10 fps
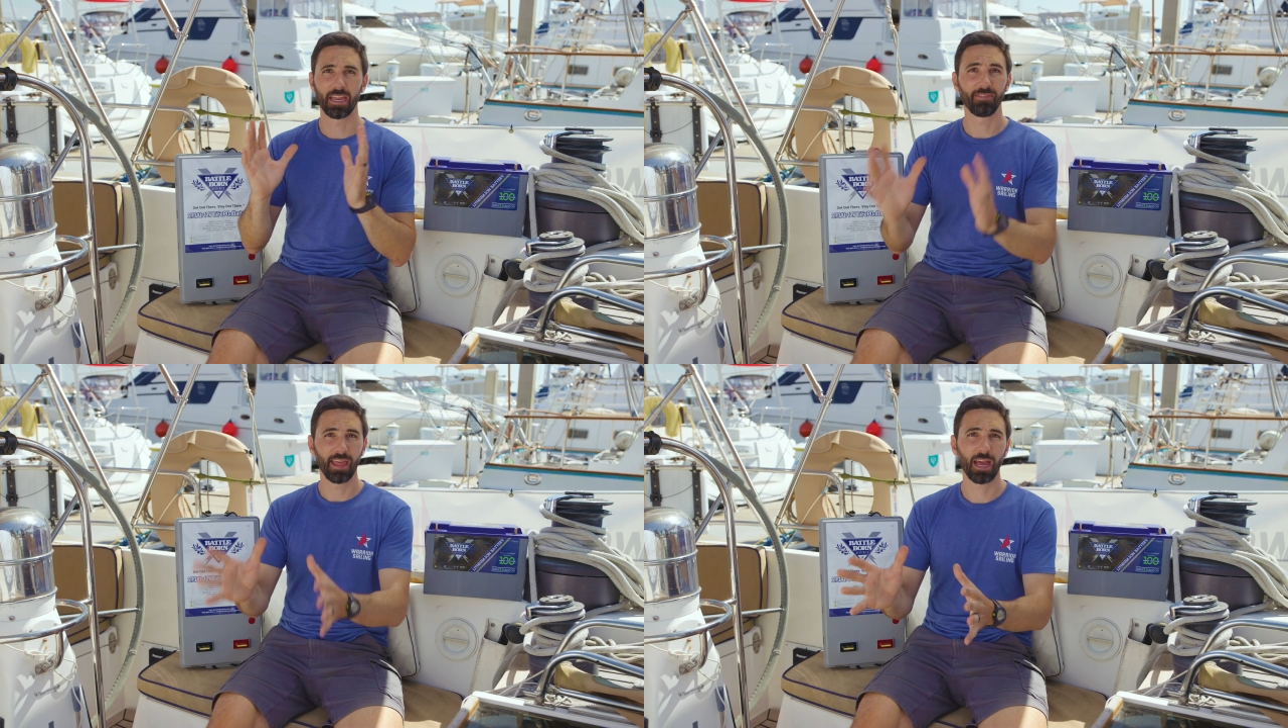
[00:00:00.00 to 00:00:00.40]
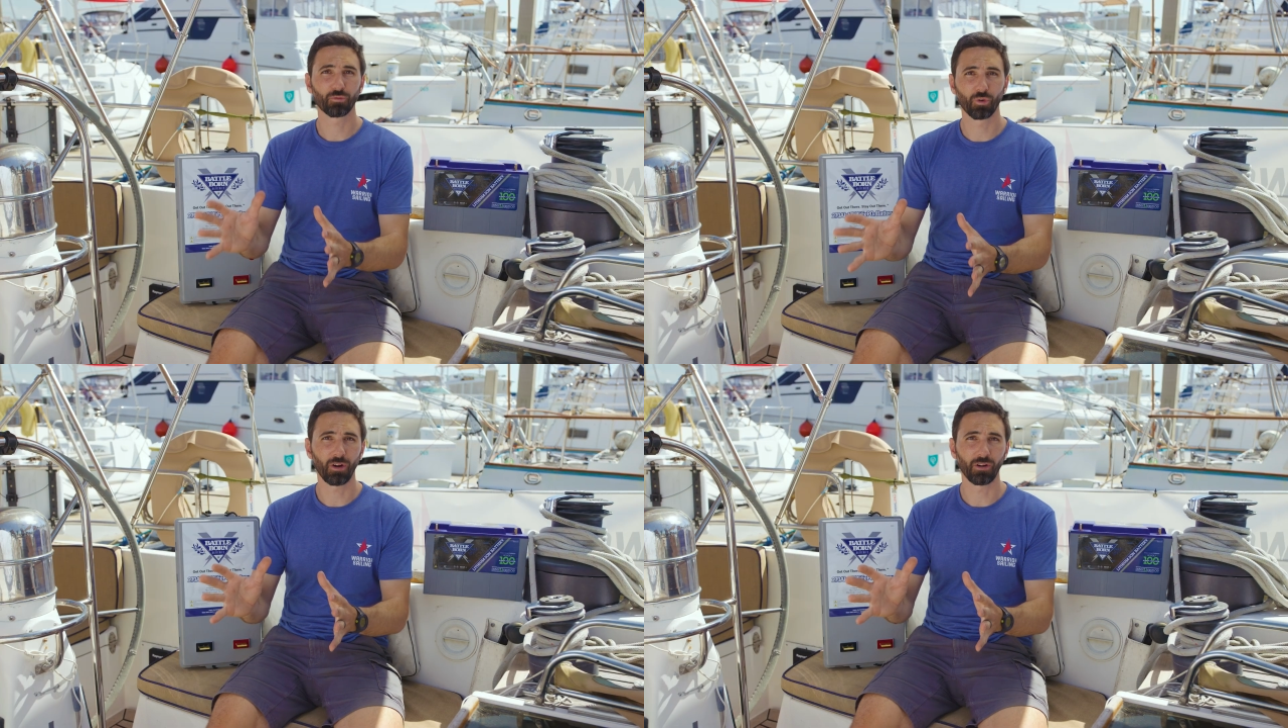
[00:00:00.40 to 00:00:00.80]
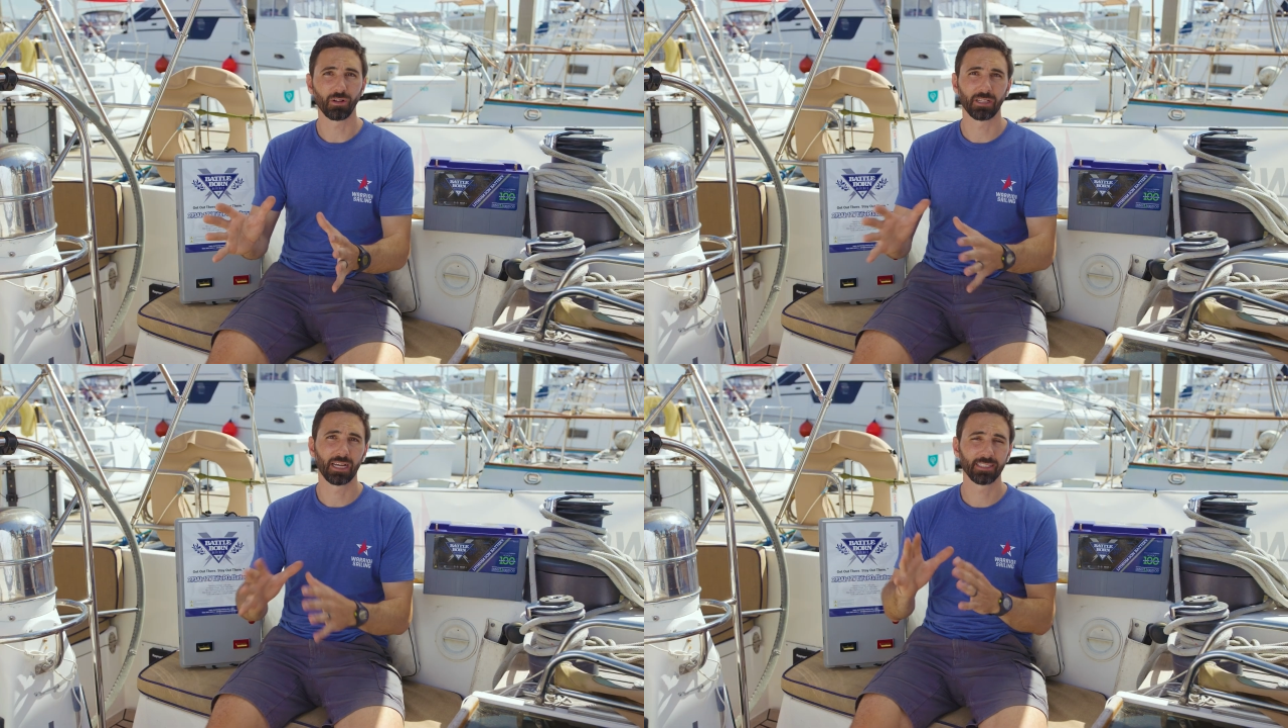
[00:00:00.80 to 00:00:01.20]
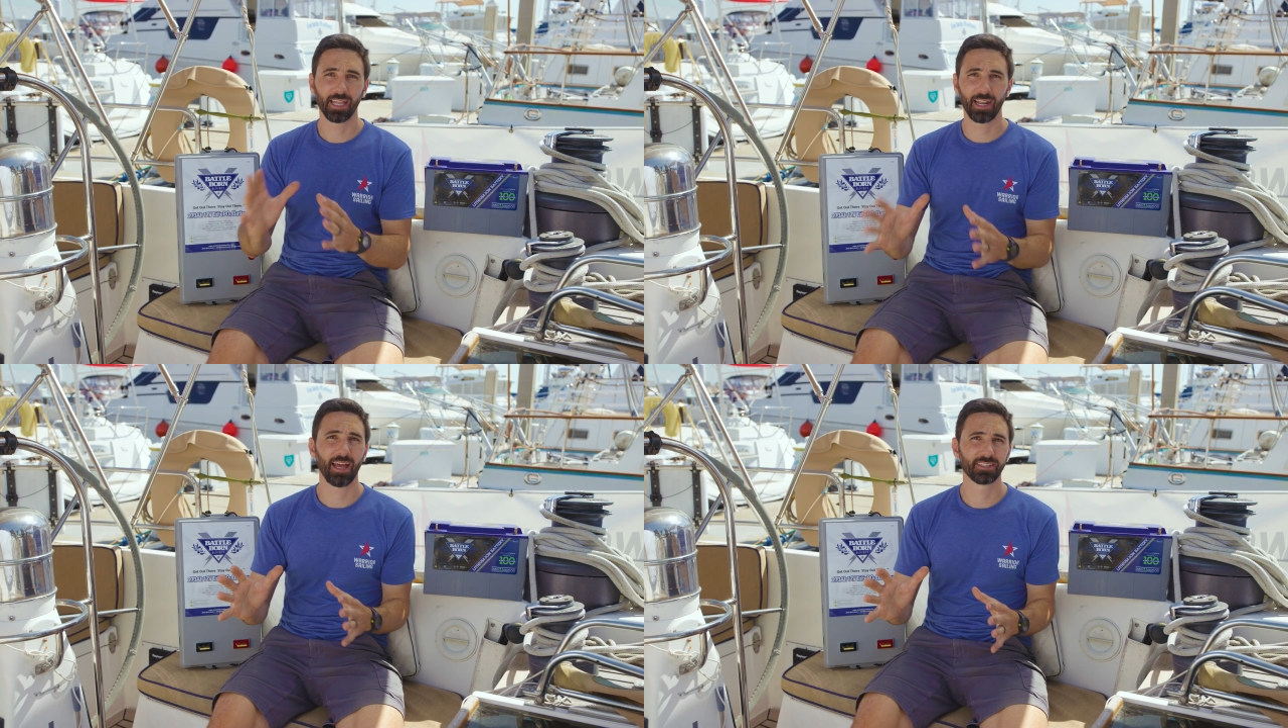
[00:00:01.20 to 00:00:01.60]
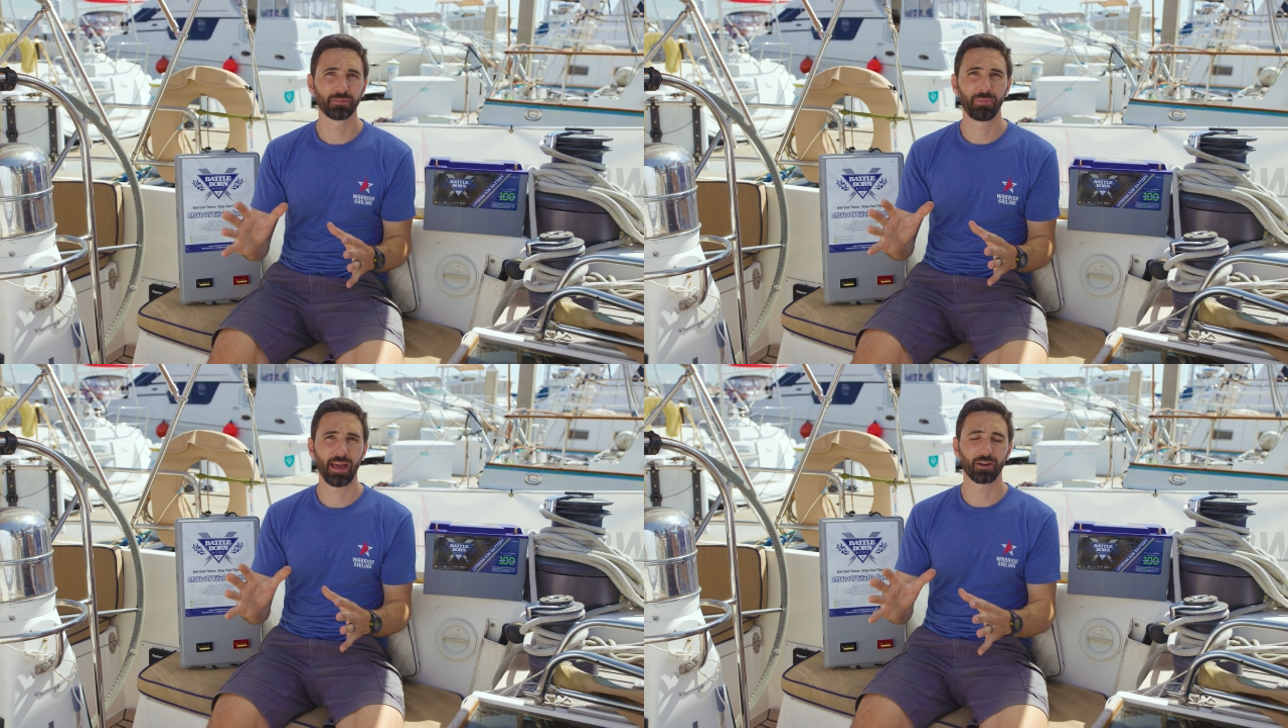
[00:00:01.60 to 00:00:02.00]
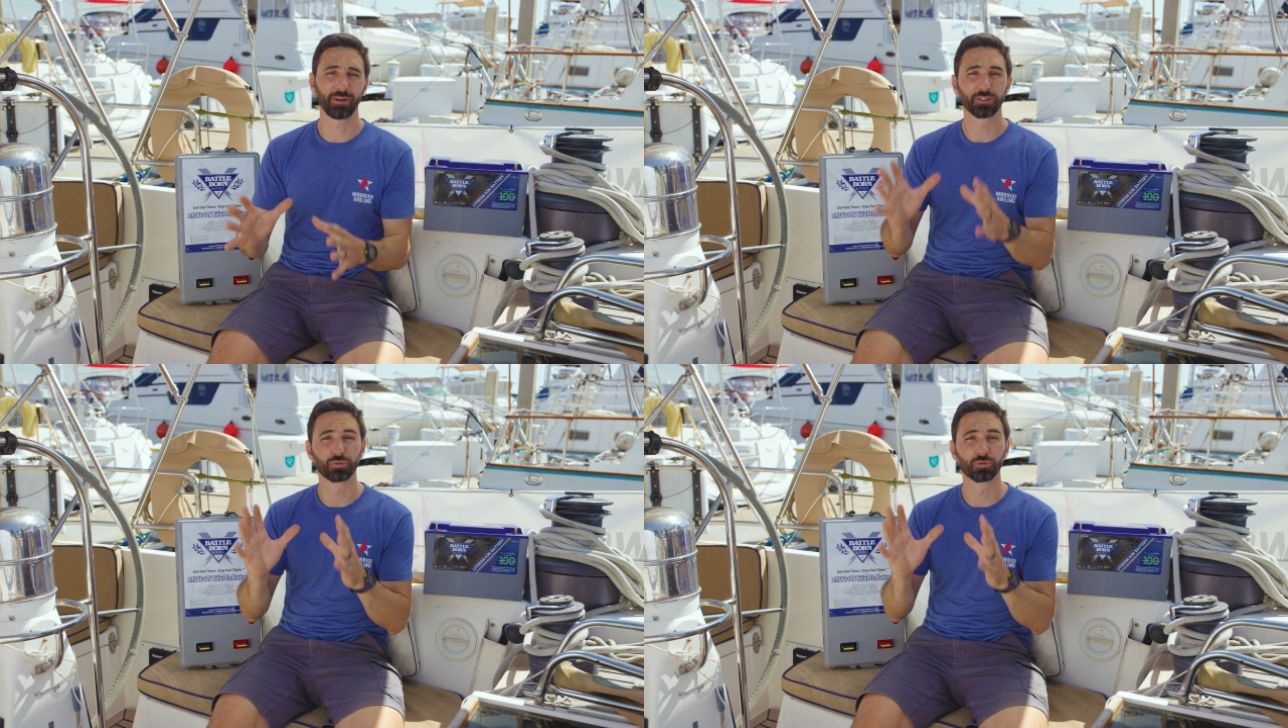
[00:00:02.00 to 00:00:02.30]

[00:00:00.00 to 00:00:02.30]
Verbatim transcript: In that role, a lead acid battery